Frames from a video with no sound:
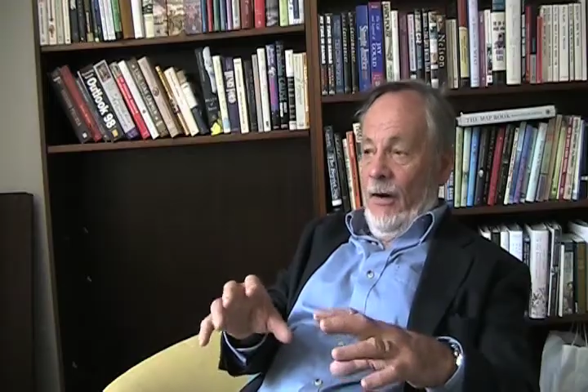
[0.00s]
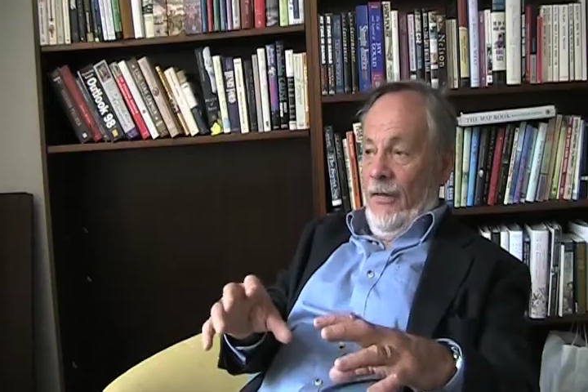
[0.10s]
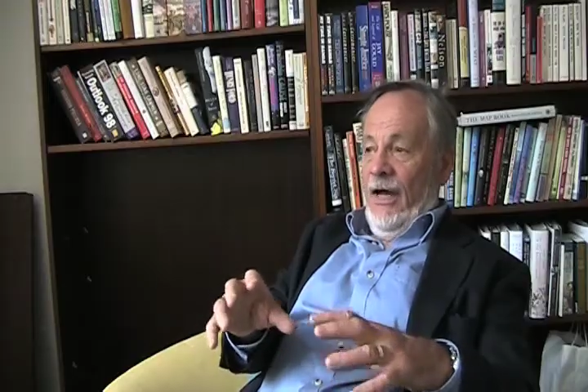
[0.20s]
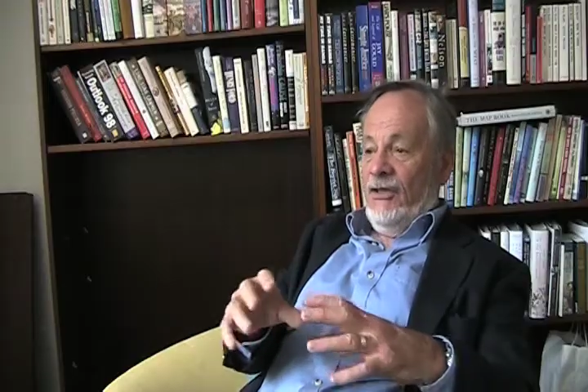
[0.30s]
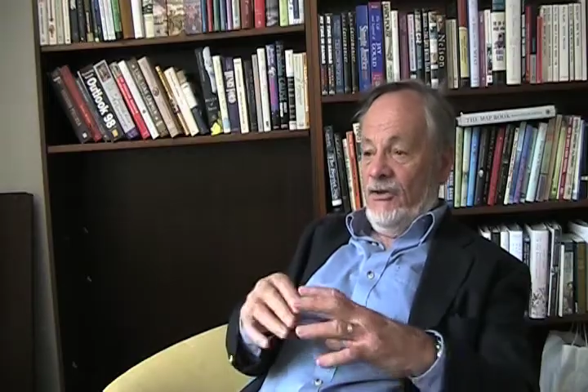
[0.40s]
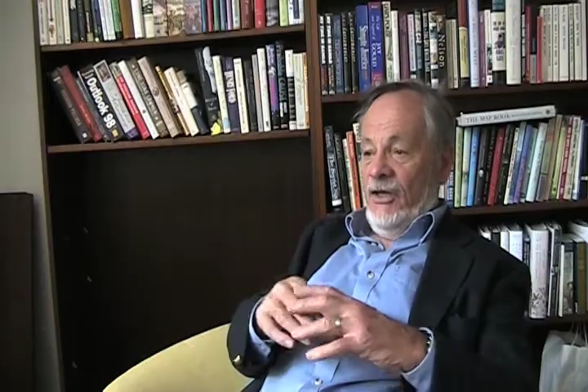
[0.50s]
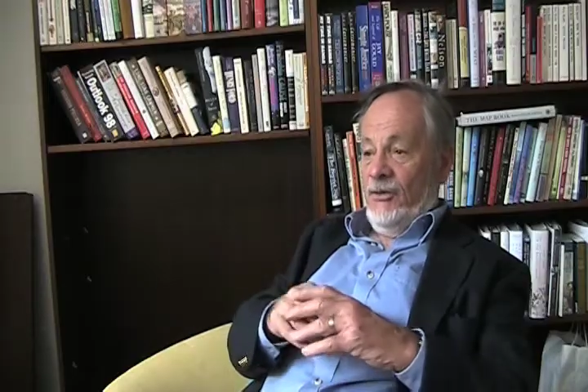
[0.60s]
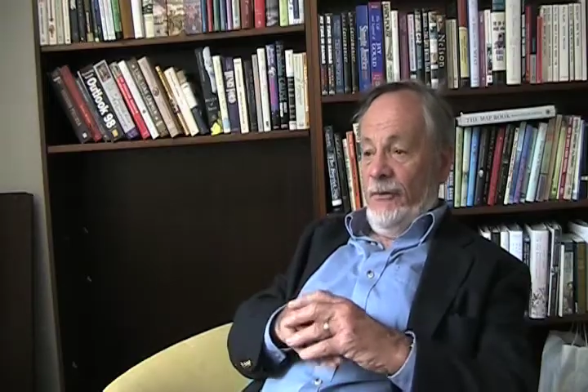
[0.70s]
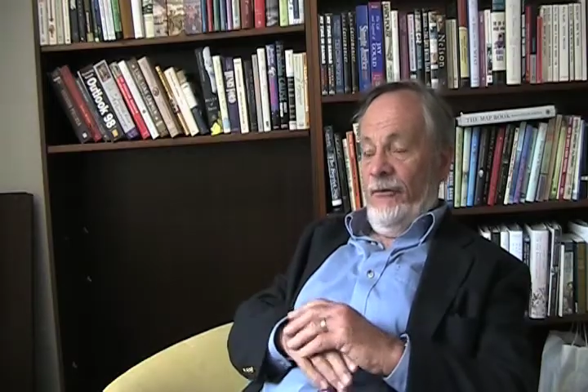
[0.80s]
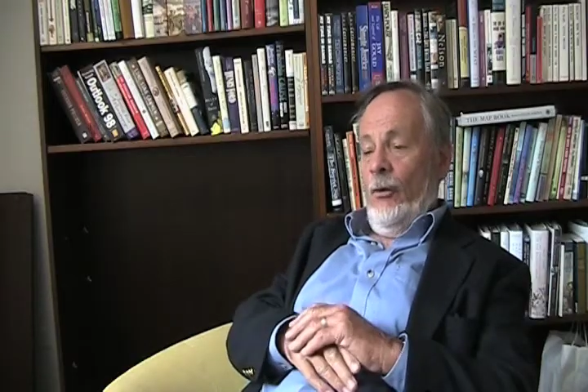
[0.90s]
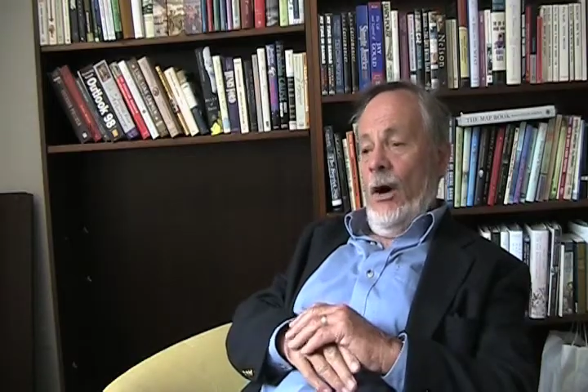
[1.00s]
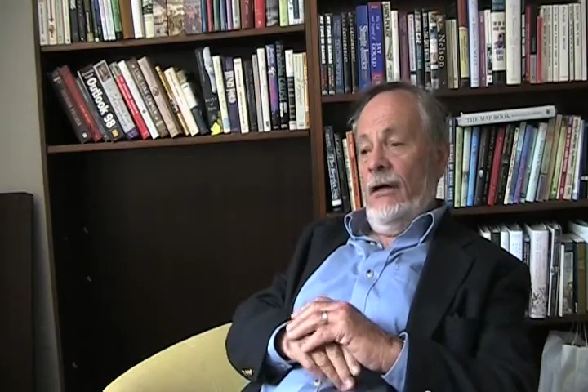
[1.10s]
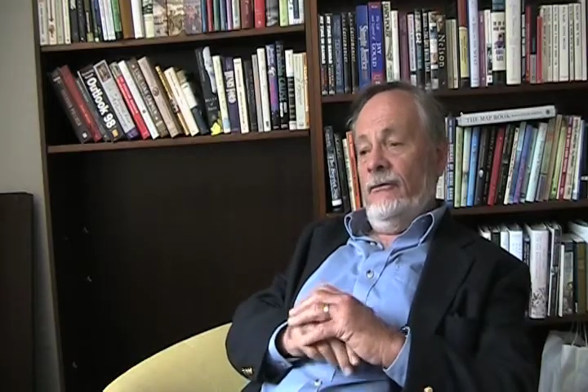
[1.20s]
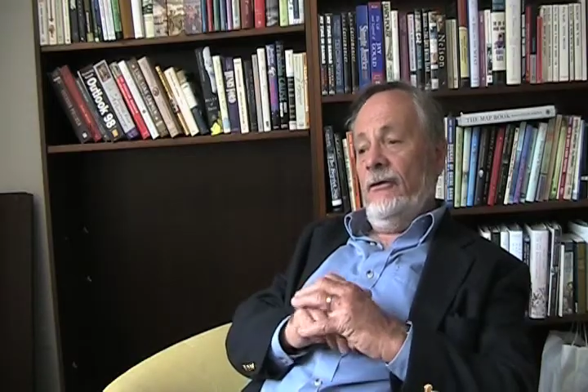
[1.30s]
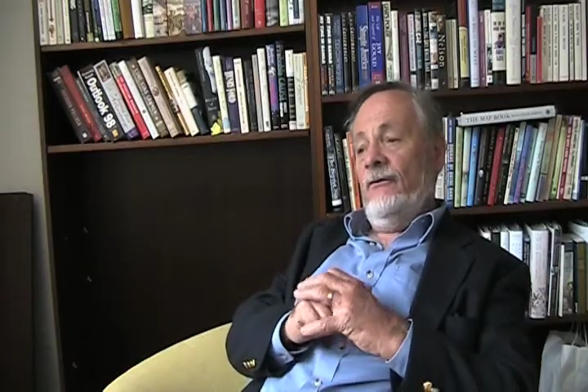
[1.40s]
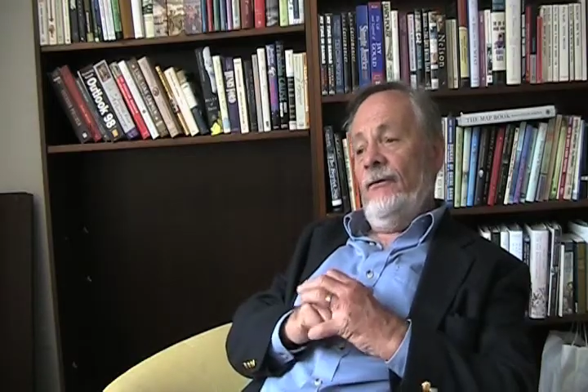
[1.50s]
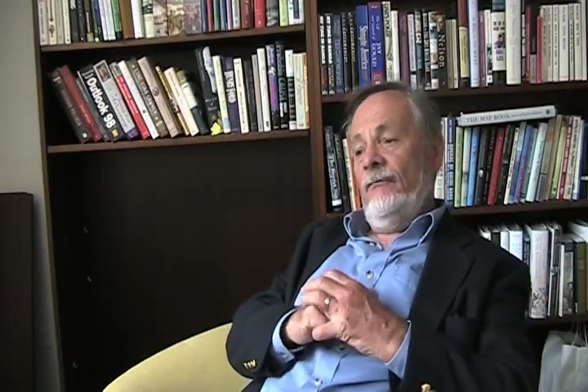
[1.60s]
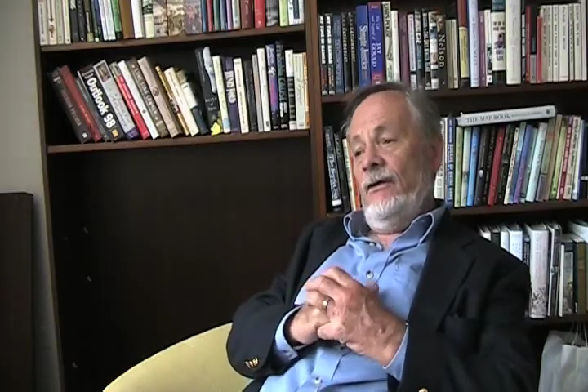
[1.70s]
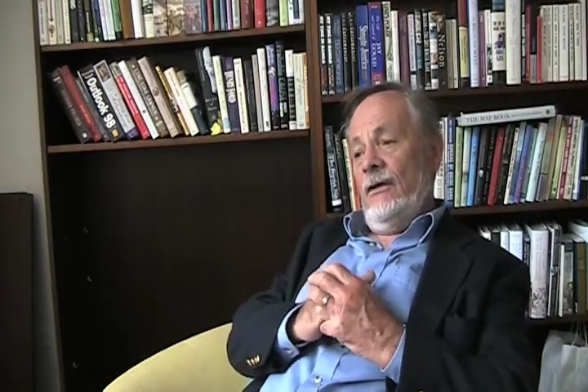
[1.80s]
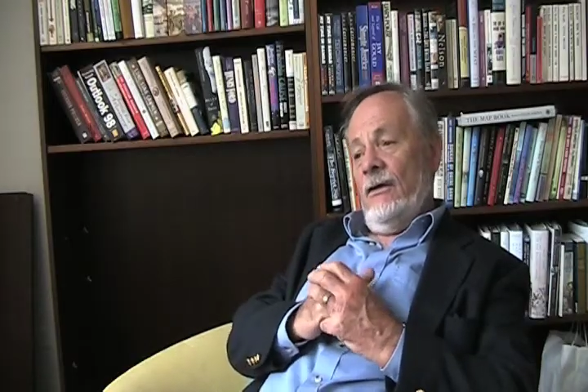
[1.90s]
of the Ice Age before
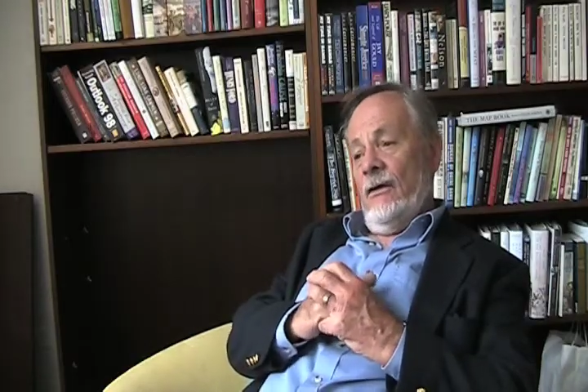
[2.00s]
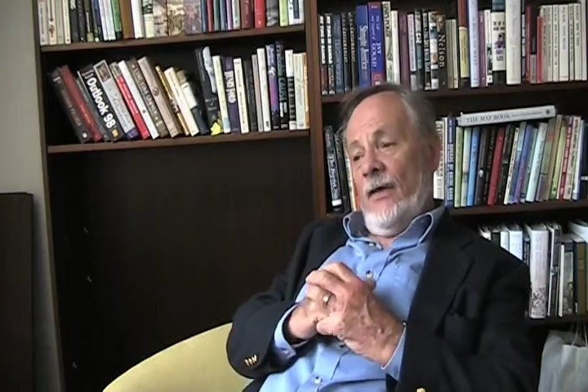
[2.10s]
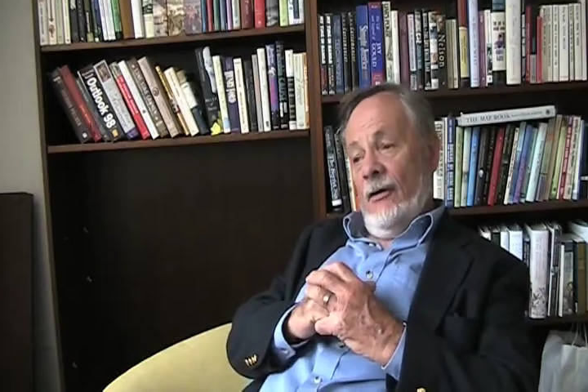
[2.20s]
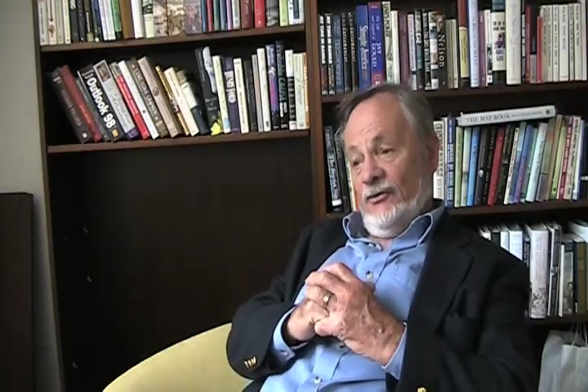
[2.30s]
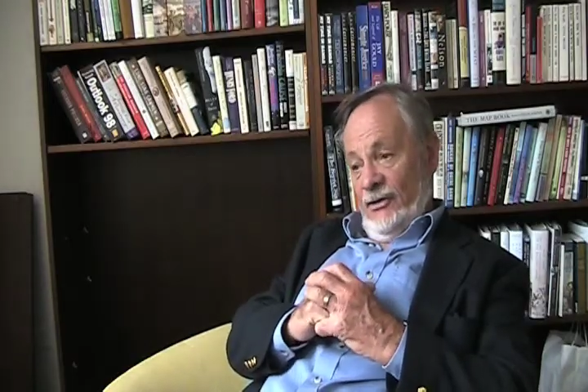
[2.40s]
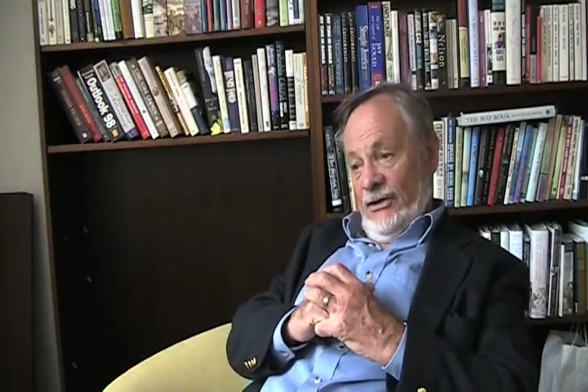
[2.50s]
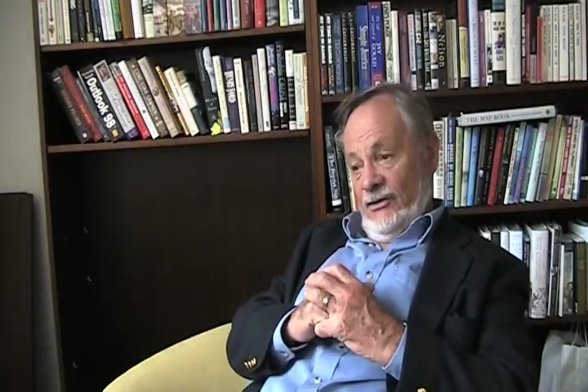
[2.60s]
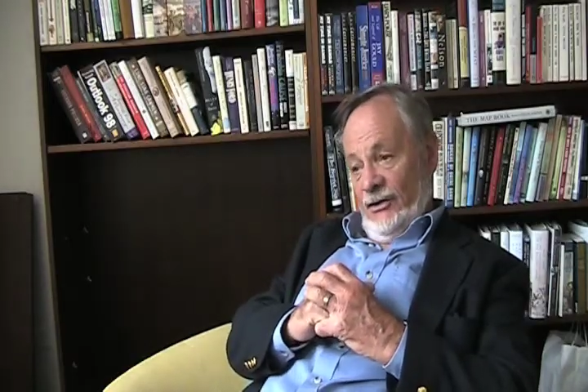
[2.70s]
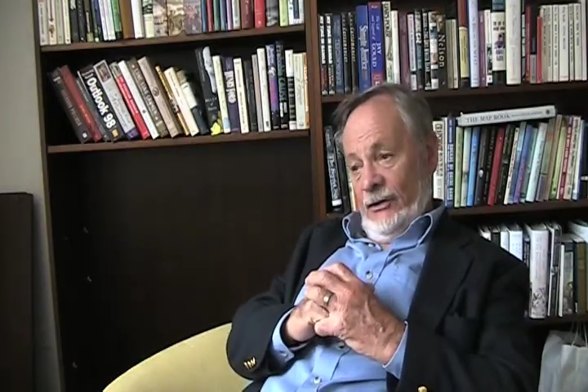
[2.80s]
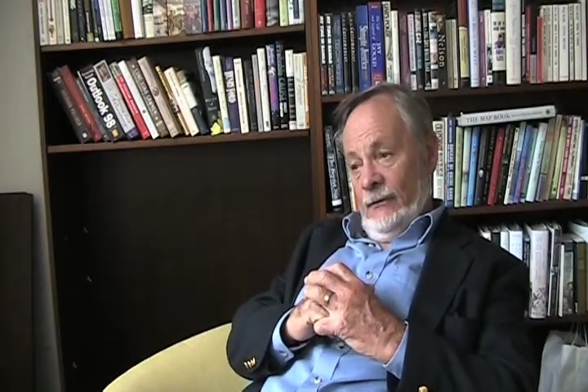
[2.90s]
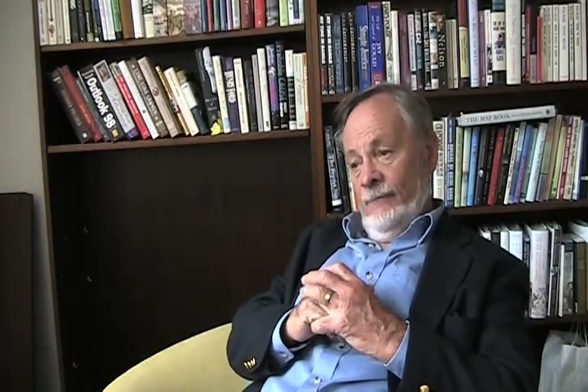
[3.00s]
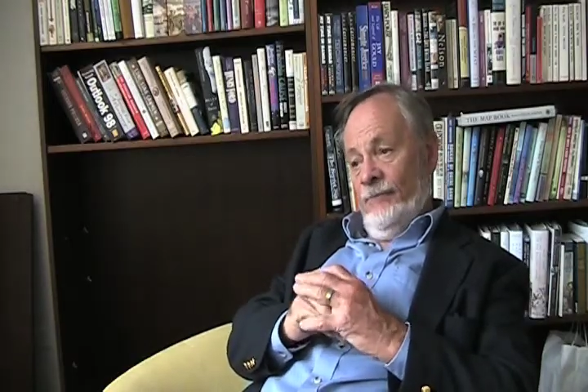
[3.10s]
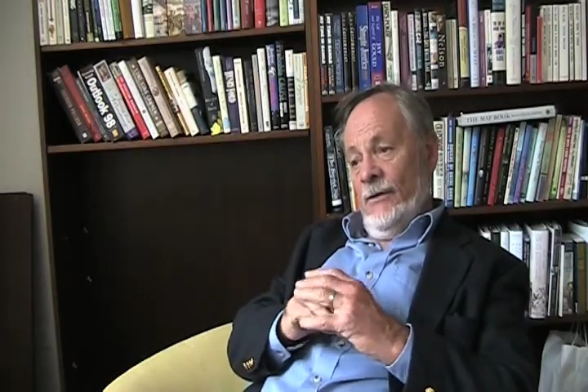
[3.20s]
150,000 years ago.